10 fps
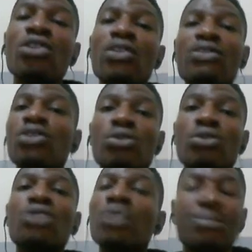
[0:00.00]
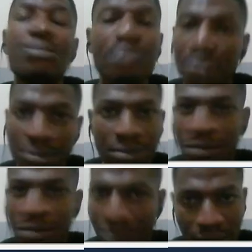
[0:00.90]
on your videos, watching.
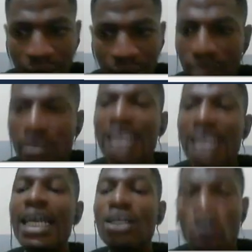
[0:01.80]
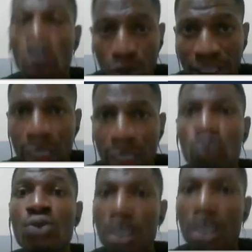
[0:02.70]
The algorithm
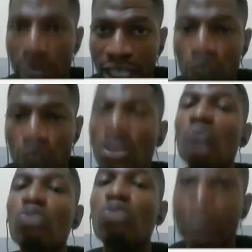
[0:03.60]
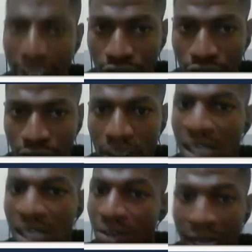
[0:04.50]
will recognize you and will ban you,
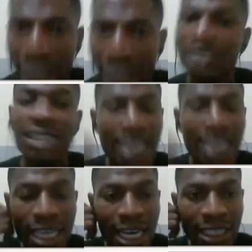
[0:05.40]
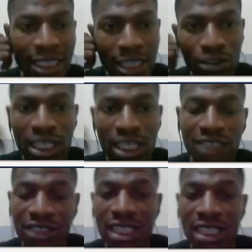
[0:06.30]
right? It's AI, they are mostly
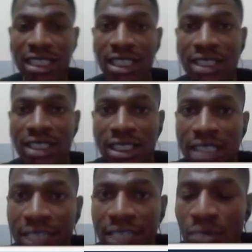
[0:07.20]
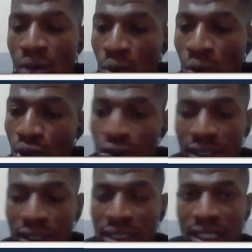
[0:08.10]
artificial intelligence that works
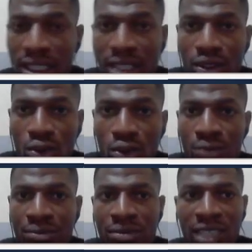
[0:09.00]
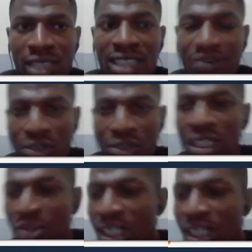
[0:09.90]
on these things. So it's
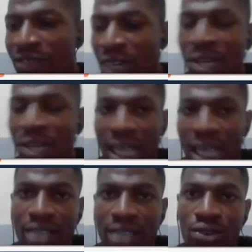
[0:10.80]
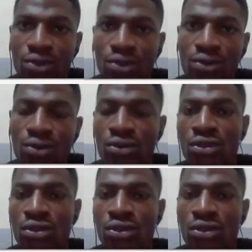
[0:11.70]
really, really very hard to